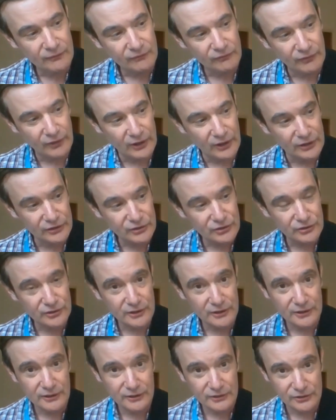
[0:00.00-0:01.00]
1st,
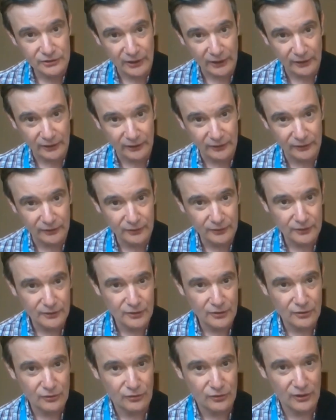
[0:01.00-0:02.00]
2nd,
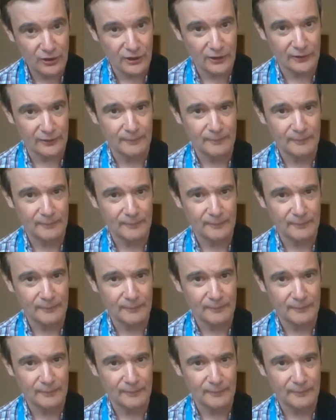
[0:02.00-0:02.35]
3rd.